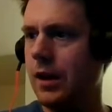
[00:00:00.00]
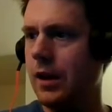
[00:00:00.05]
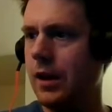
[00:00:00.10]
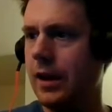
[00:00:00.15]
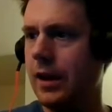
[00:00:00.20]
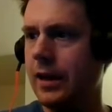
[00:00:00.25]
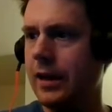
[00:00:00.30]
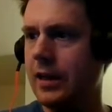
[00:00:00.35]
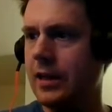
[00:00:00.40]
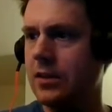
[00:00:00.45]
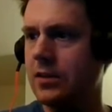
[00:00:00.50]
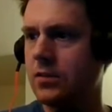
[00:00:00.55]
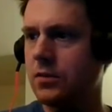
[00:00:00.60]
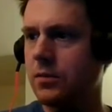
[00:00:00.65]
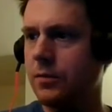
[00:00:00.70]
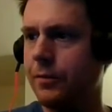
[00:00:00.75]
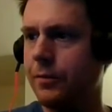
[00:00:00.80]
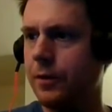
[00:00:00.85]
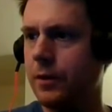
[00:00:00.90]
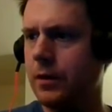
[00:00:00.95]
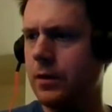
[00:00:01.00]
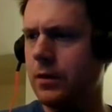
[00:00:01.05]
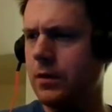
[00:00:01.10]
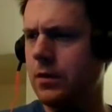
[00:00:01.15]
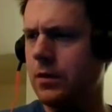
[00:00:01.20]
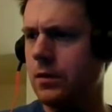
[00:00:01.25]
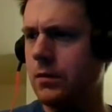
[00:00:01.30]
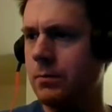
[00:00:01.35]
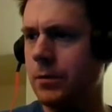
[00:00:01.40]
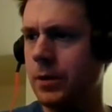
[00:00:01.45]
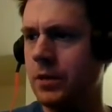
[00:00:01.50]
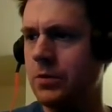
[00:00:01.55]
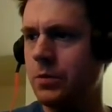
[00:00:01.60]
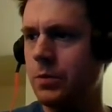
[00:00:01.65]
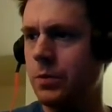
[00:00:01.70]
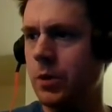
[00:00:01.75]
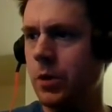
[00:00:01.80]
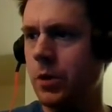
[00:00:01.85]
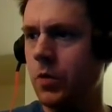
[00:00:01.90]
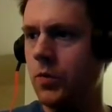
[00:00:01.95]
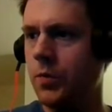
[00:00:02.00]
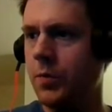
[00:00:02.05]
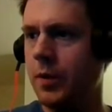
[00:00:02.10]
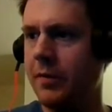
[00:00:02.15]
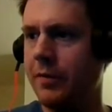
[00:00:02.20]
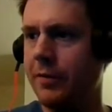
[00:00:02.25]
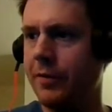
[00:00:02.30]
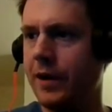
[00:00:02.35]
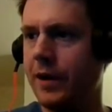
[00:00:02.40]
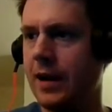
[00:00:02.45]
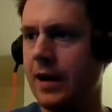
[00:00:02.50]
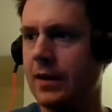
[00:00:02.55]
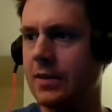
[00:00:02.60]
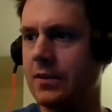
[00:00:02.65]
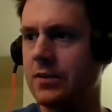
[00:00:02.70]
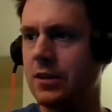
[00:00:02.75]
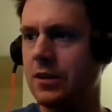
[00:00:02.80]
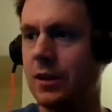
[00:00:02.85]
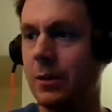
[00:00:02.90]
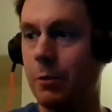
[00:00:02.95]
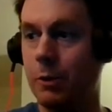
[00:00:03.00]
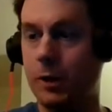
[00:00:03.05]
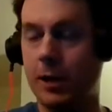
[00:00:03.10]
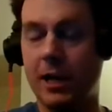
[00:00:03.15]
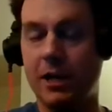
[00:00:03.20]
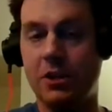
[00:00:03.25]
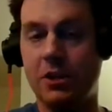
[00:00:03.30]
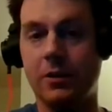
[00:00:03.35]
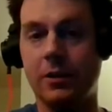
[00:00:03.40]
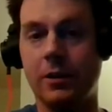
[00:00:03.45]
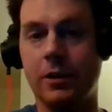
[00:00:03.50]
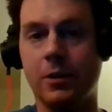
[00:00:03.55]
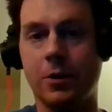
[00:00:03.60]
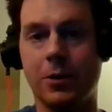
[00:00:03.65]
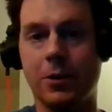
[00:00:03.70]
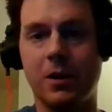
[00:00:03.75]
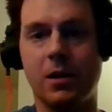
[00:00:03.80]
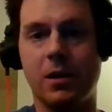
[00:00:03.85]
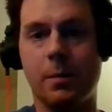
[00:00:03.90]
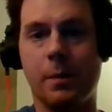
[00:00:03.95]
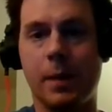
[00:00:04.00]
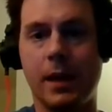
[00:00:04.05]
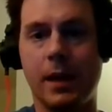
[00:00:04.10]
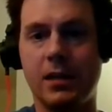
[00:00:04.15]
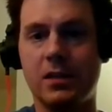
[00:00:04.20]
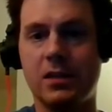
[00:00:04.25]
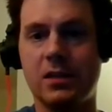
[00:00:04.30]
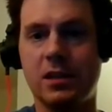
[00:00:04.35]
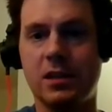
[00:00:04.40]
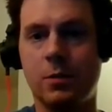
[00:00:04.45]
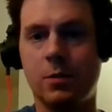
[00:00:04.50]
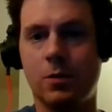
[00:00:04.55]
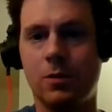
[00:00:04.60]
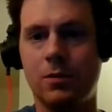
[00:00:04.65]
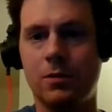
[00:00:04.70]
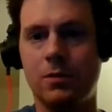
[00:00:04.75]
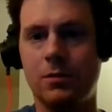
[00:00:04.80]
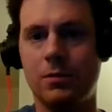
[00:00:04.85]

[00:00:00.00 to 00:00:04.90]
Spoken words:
I guess, the rights were owned by Fox, and they were actually looking to make a sequel.